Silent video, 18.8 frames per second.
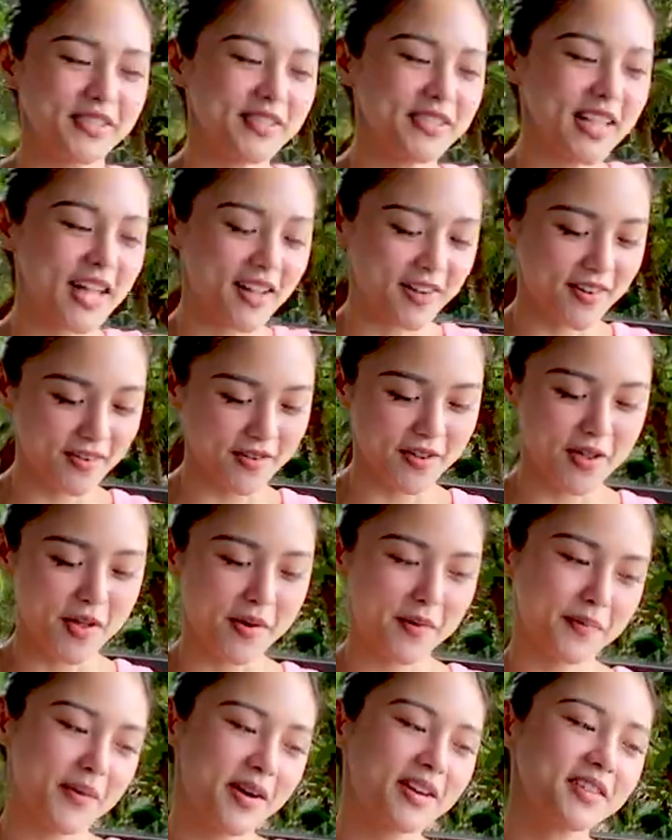So now,
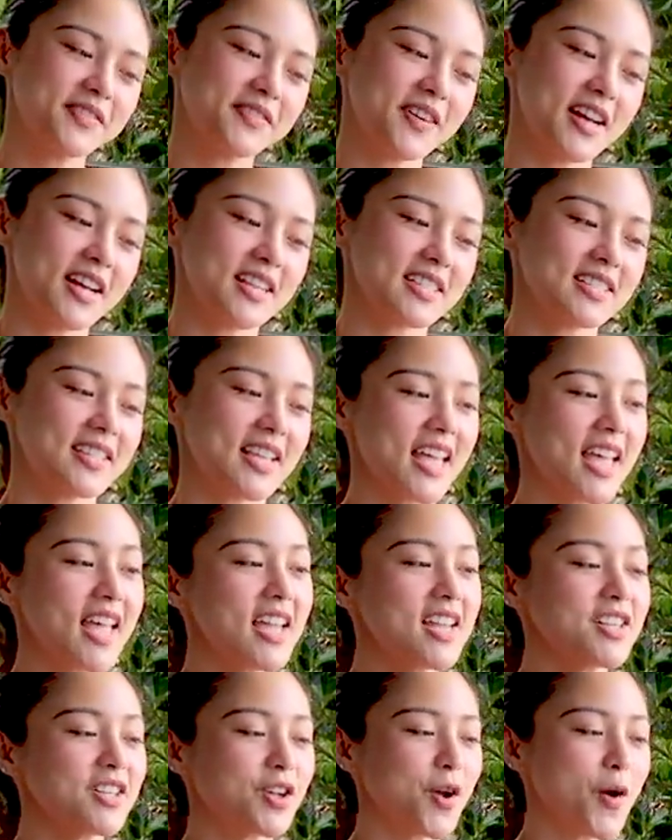breakfast
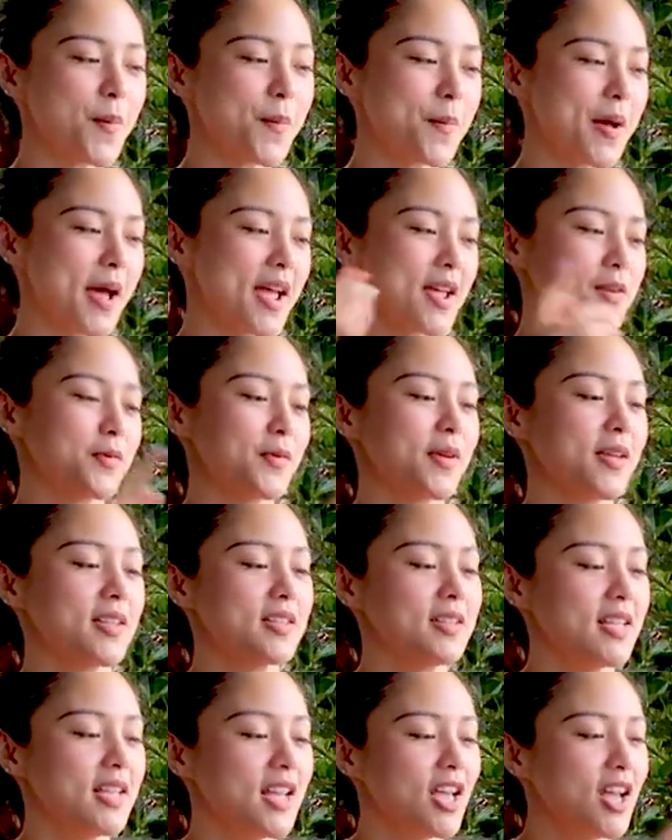and combined with